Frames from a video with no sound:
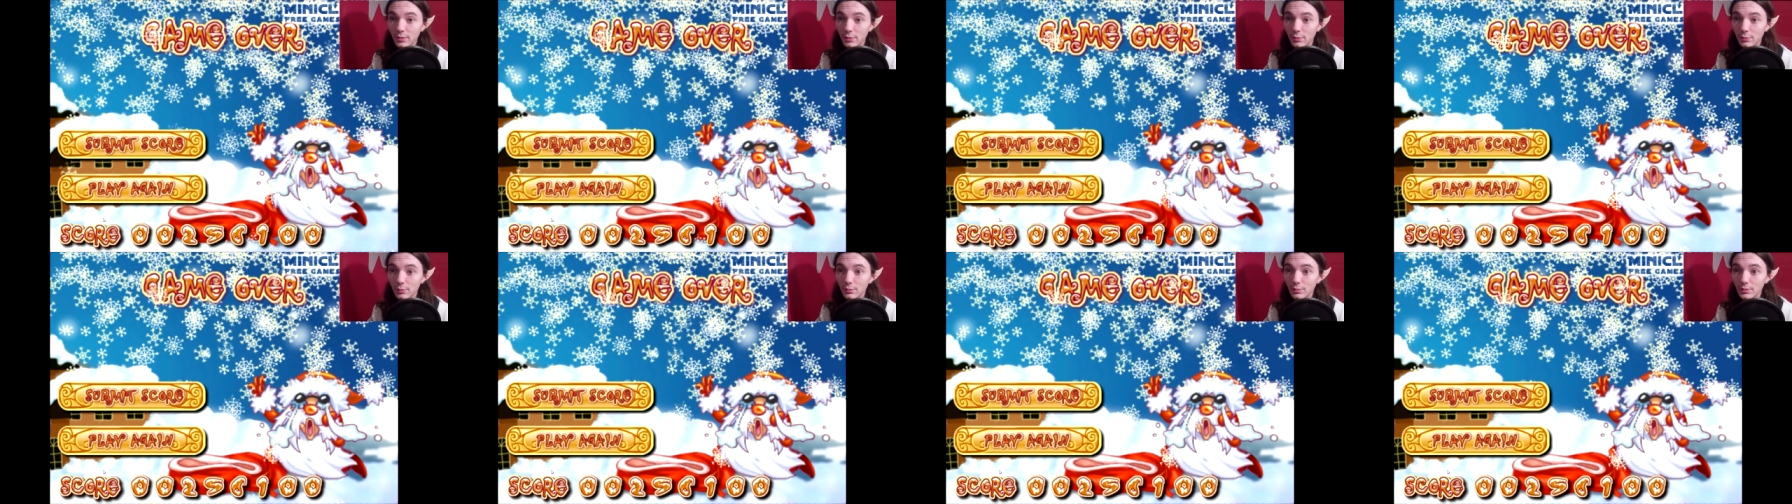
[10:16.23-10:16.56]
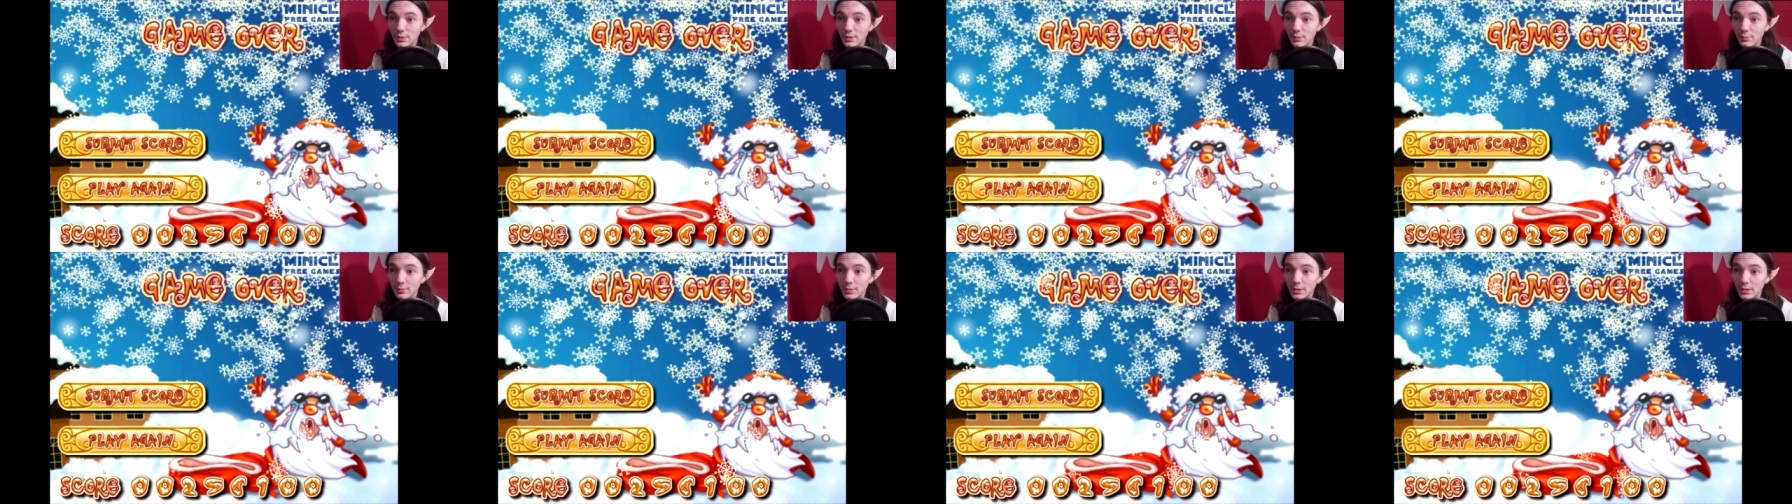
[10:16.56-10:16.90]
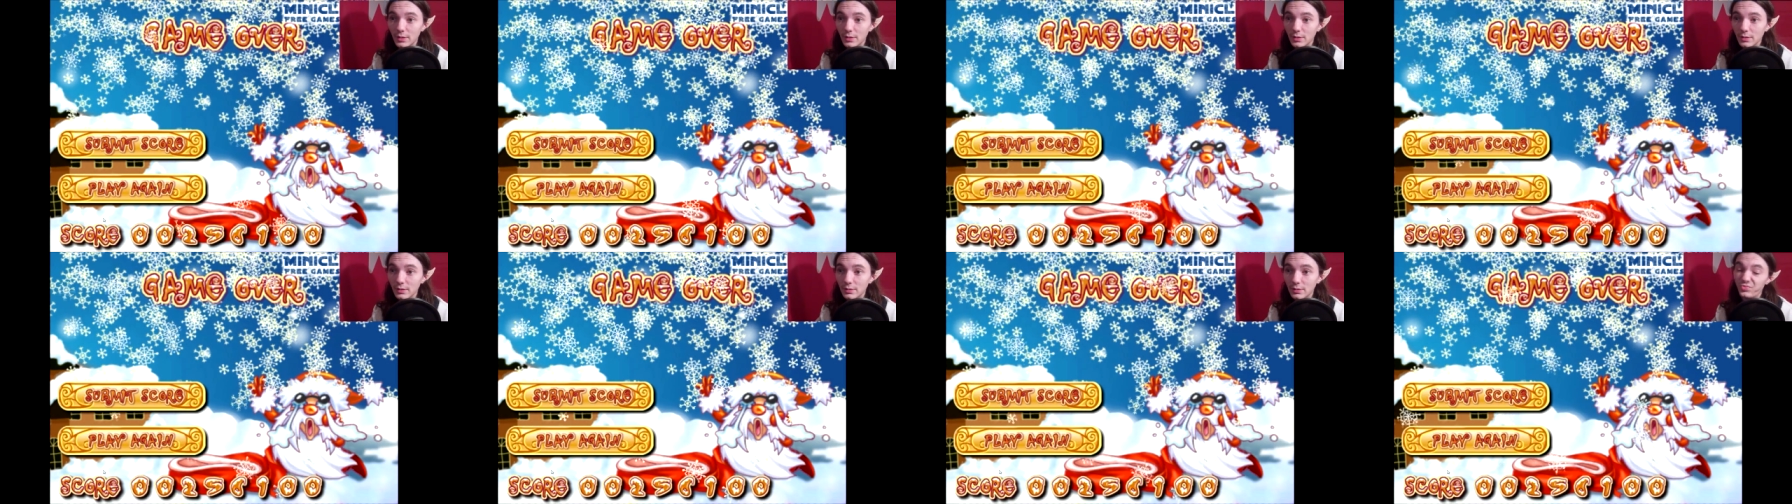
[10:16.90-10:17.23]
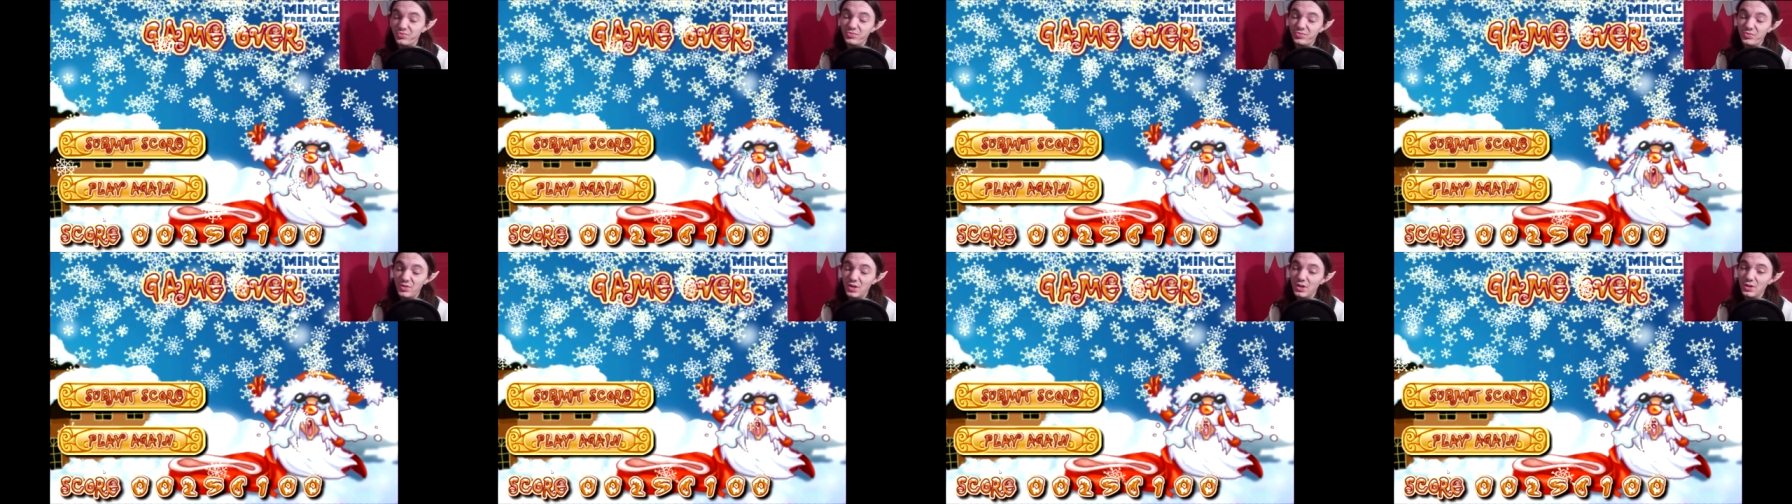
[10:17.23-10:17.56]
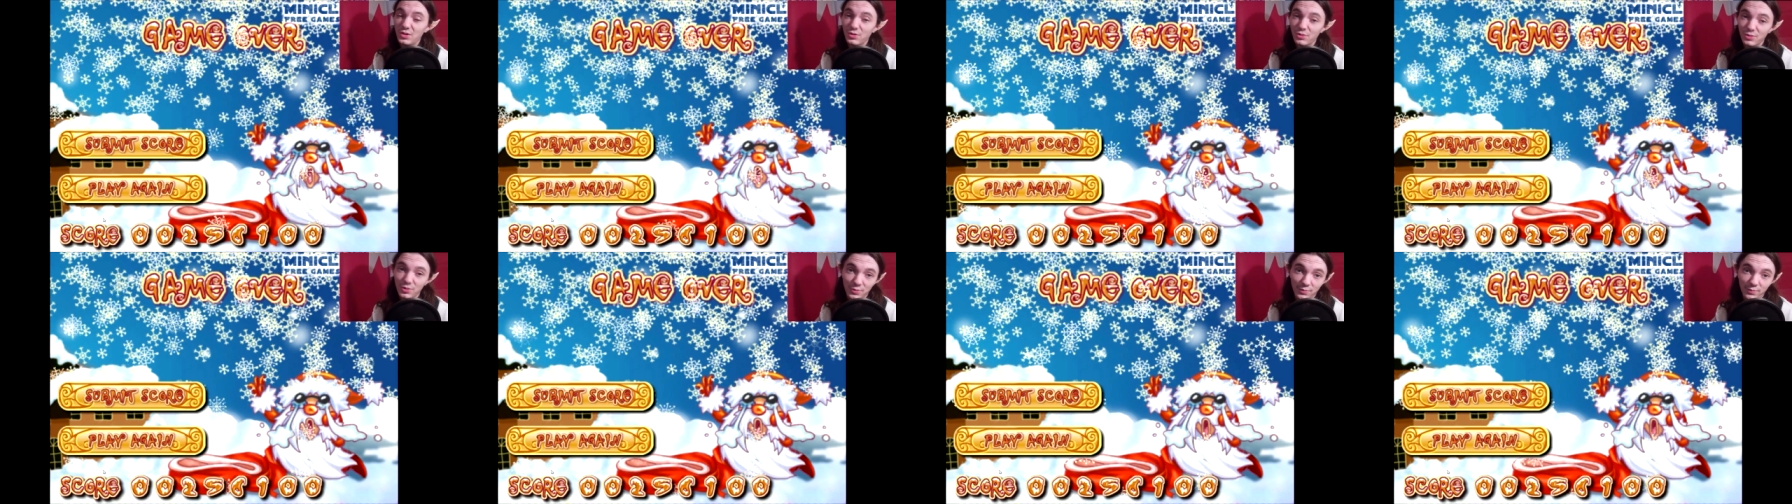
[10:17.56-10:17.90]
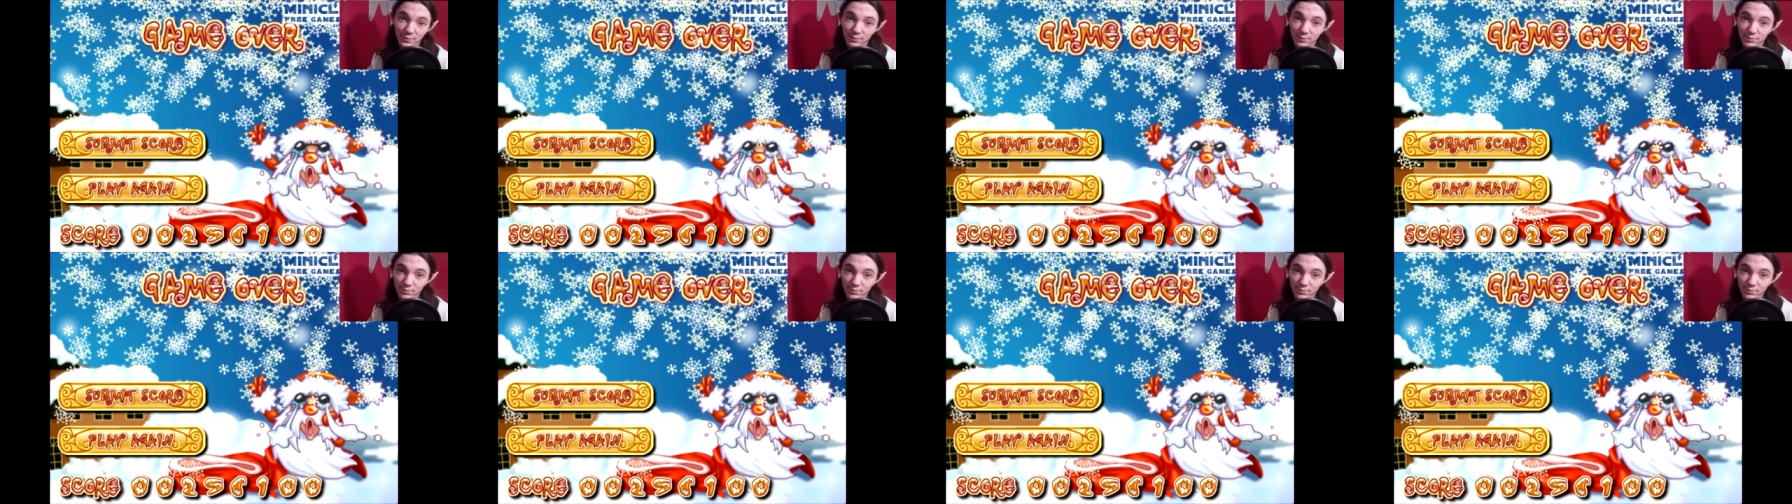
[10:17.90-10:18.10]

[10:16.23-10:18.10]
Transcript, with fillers: though is because it looks